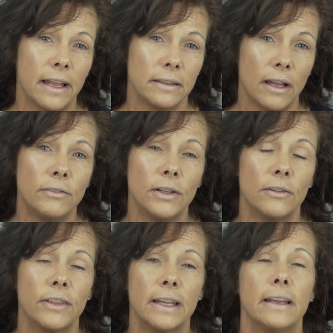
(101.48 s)
that level
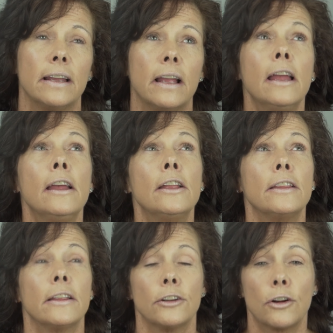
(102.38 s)
of thinking
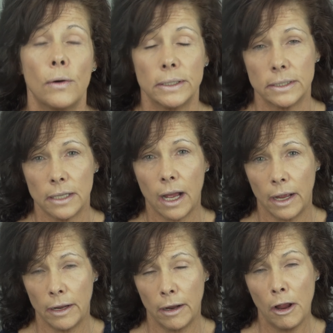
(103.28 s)
that they're going to
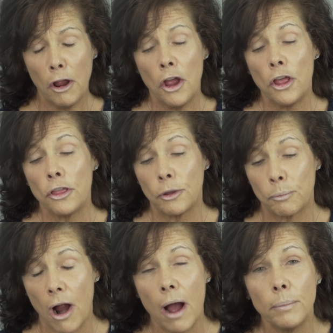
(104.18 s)
die. The
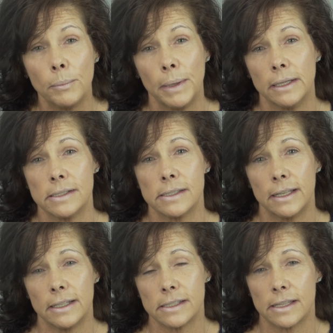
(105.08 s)
problem is
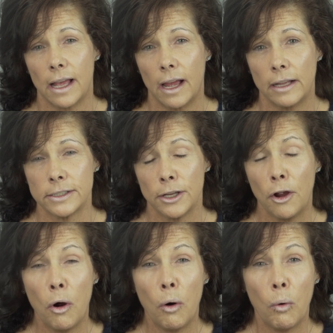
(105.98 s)
that
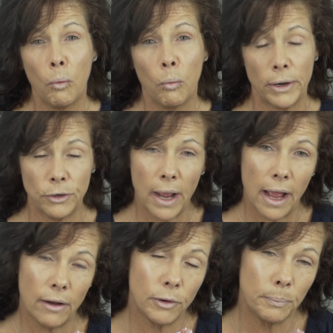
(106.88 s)
when you
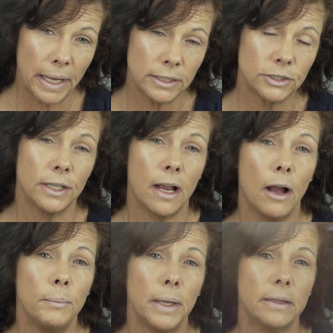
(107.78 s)
have a patient
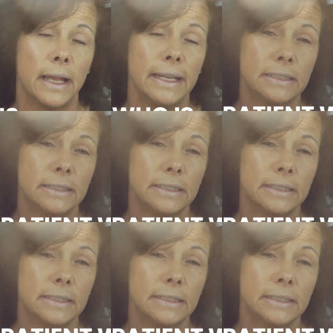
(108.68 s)
come in that